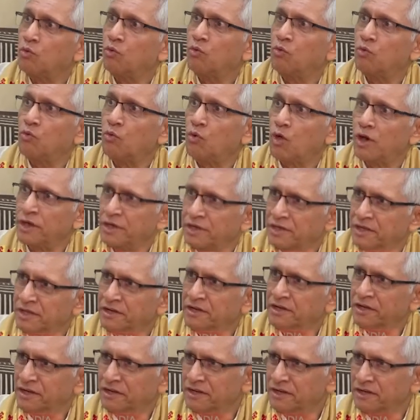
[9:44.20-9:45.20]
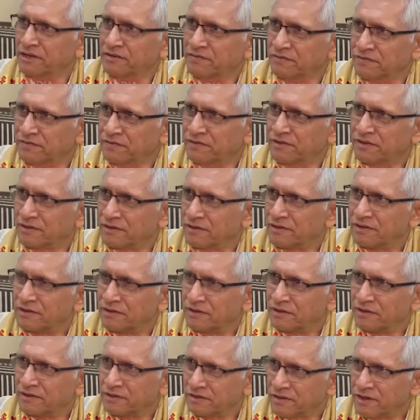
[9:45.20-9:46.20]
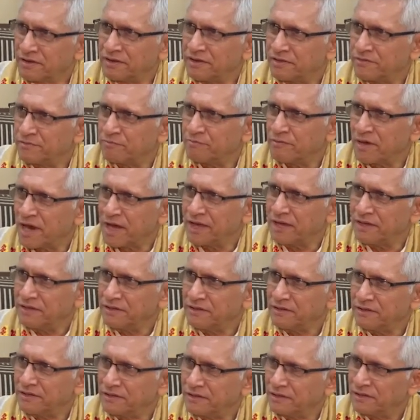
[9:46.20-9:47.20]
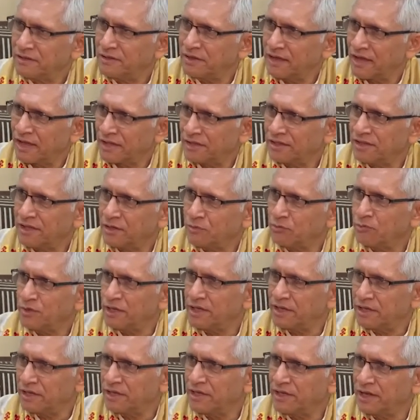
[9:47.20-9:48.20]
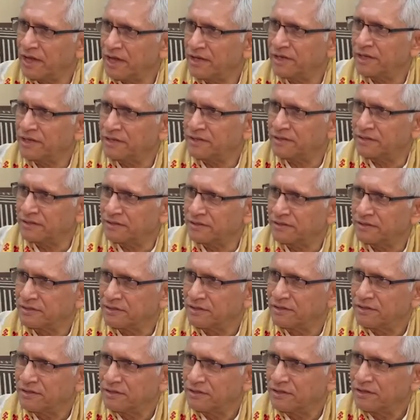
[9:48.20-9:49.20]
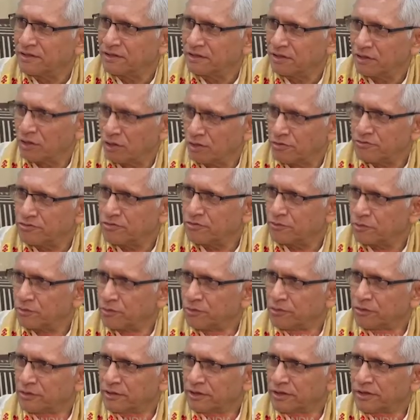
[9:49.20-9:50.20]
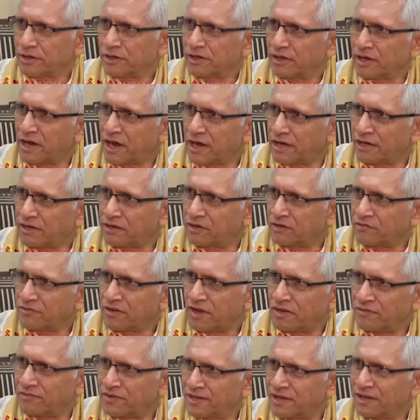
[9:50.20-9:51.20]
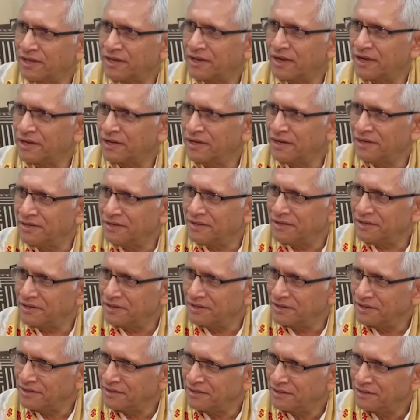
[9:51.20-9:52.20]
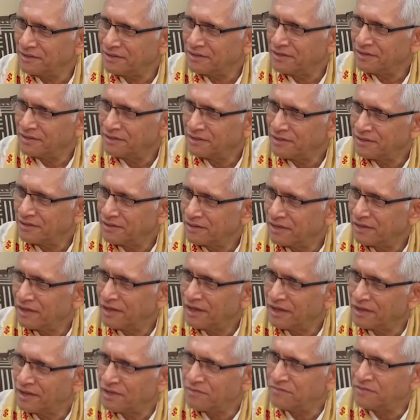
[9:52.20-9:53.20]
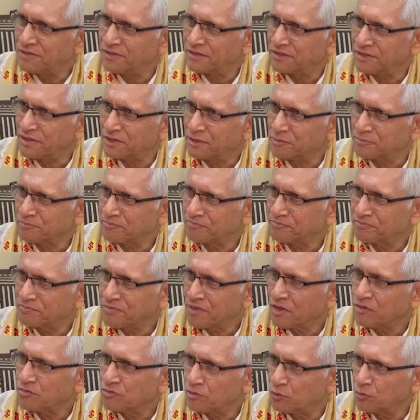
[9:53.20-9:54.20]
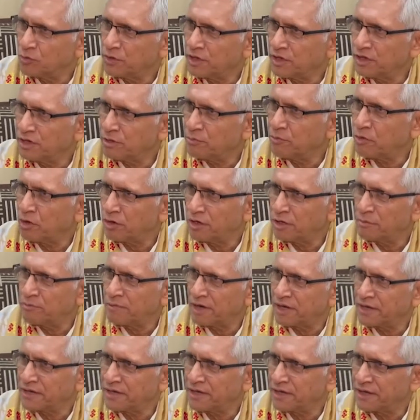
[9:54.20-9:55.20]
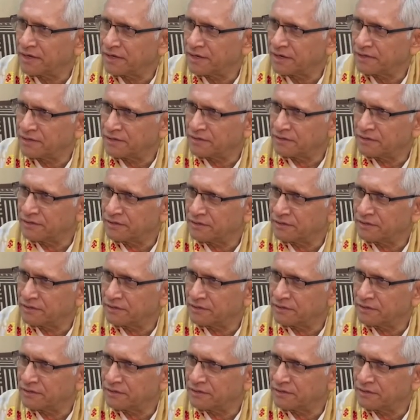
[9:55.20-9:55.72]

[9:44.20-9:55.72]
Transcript: quantitative, that is mind, and then we are a character, also a kind of having an identity and everything. So we are a body mind character.